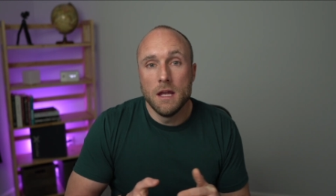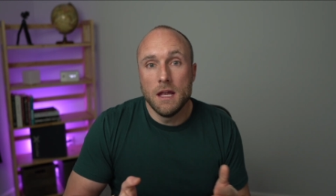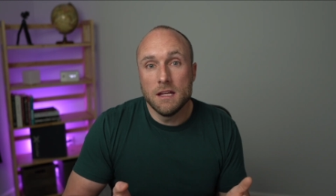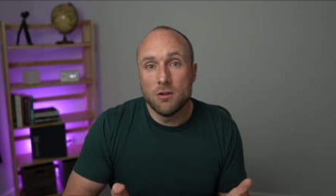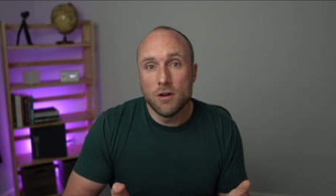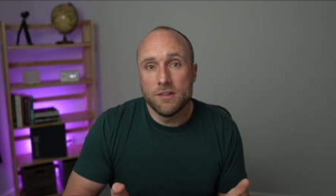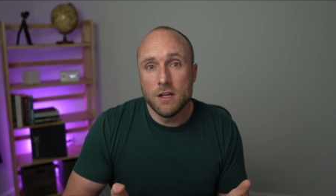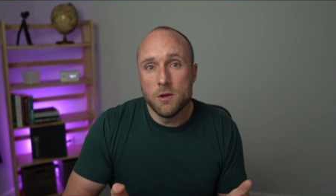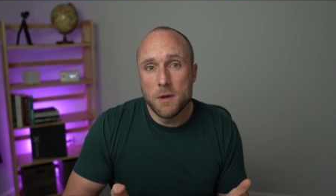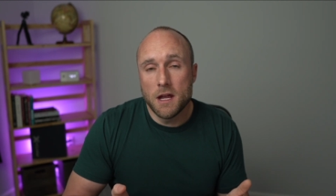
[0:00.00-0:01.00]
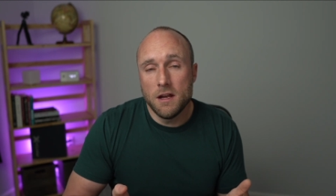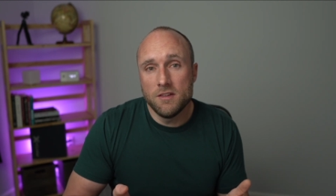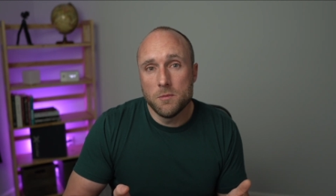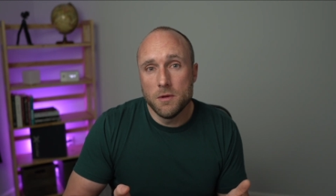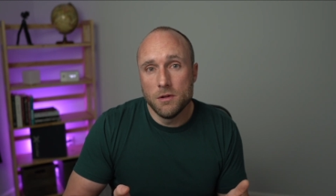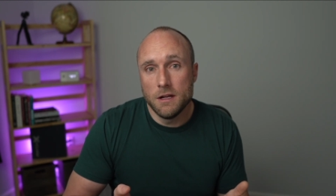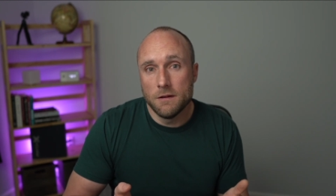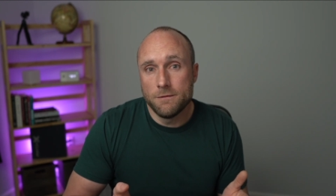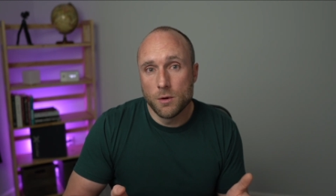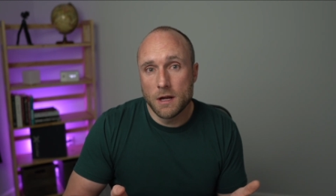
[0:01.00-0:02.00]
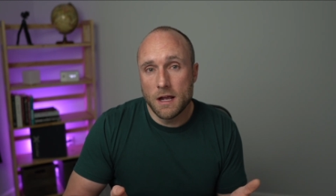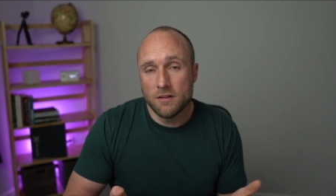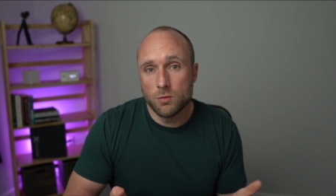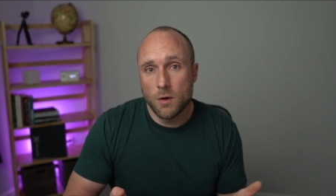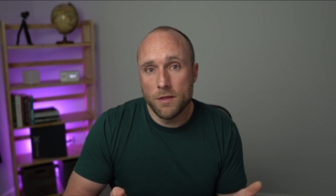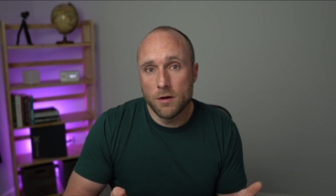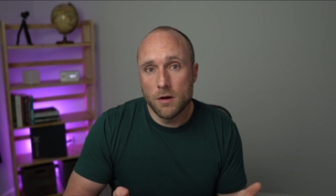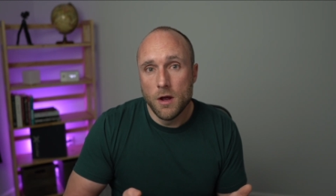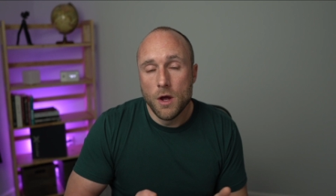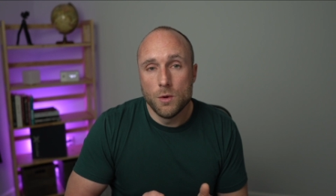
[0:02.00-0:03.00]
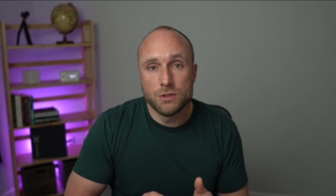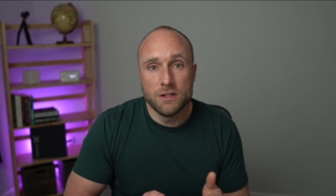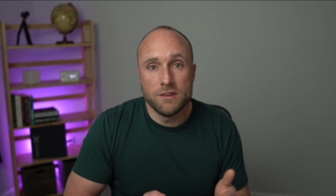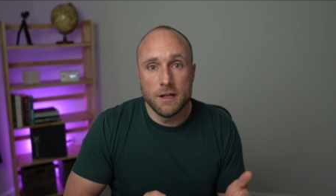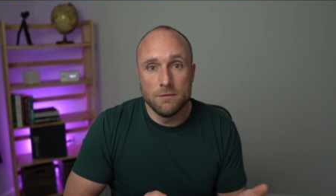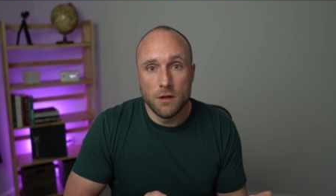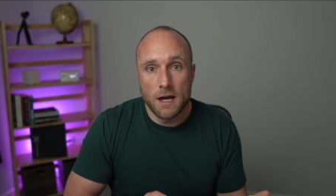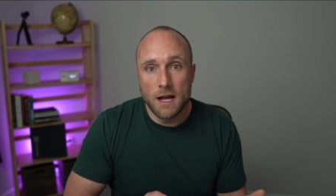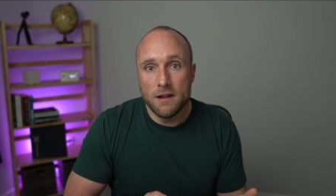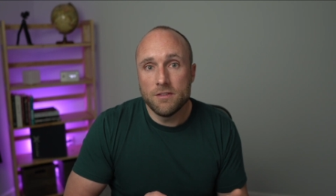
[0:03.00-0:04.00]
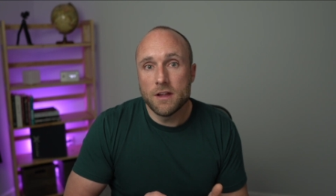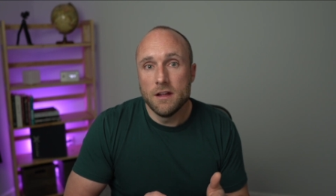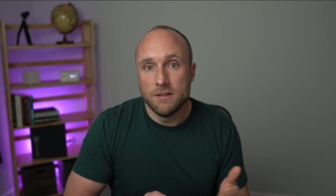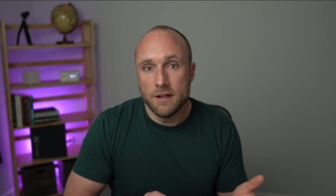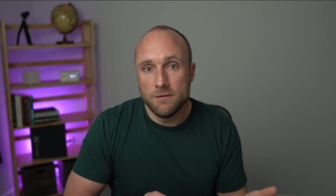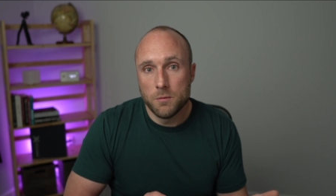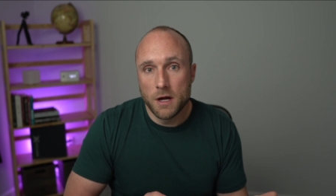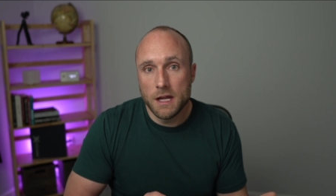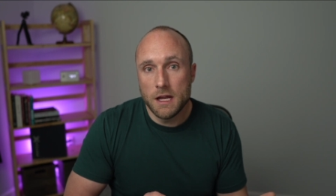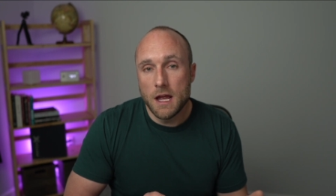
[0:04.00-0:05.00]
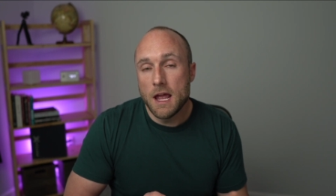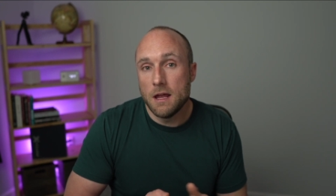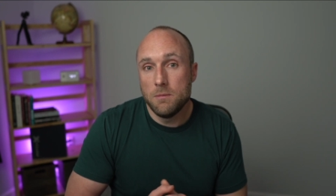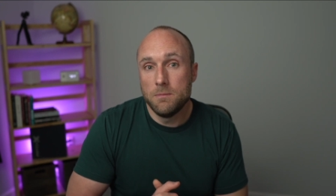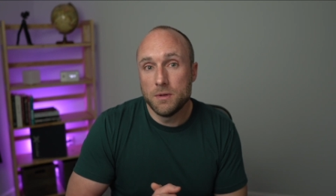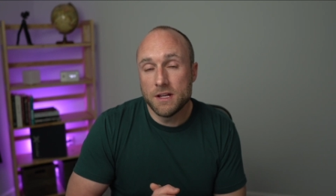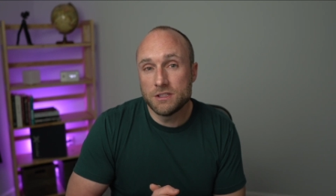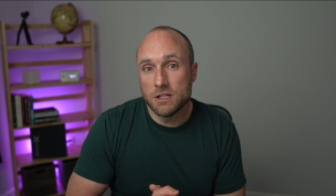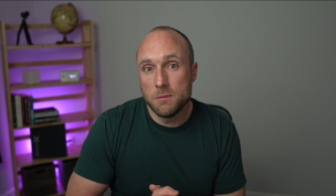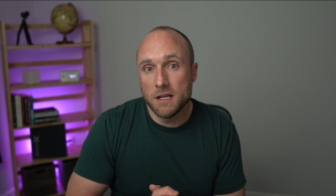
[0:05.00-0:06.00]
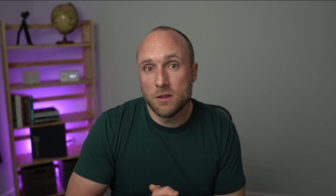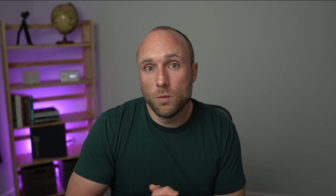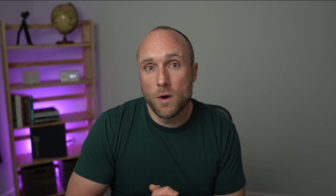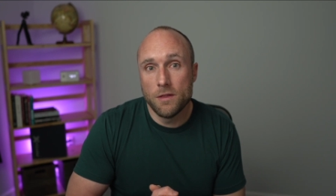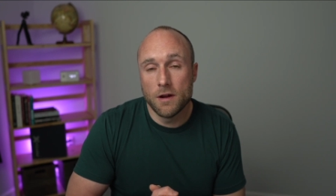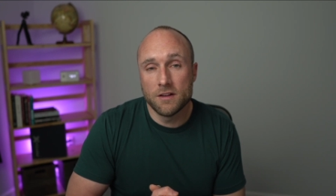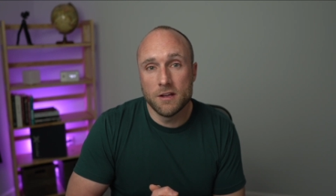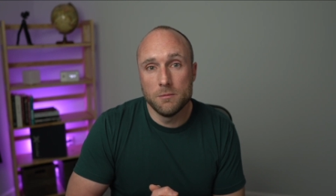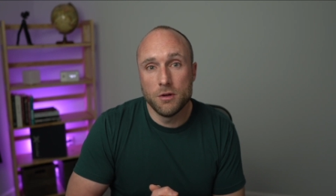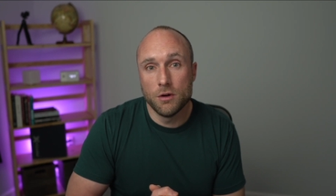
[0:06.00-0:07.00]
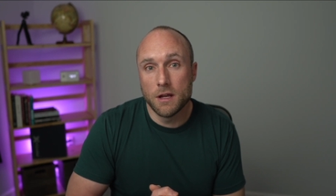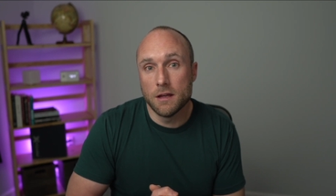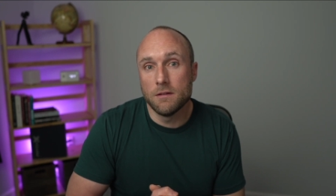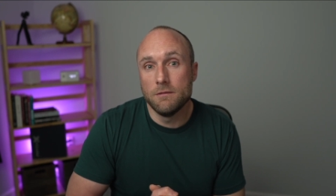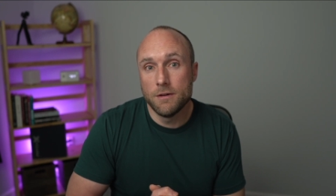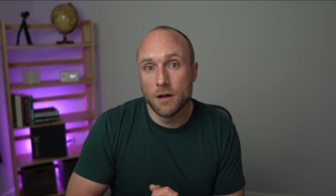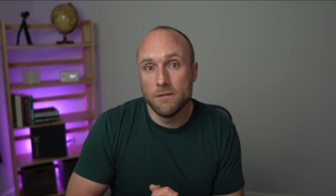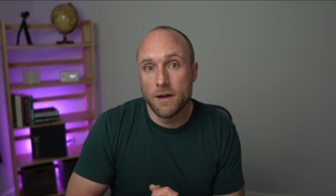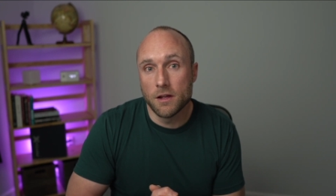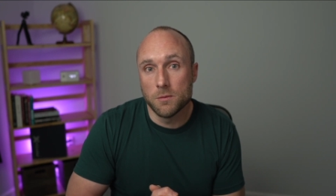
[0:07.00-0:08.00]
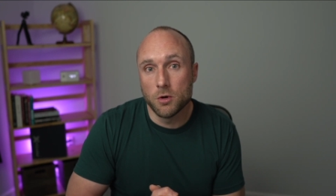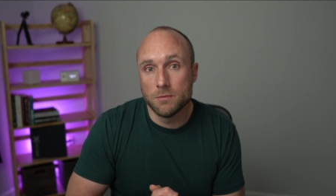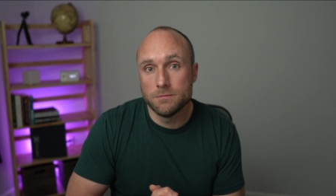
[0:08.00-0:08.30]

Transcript: increasing humanity's ability to forecast weather, which could save lives, save money, and potentially make the WeatherXM token very valuable.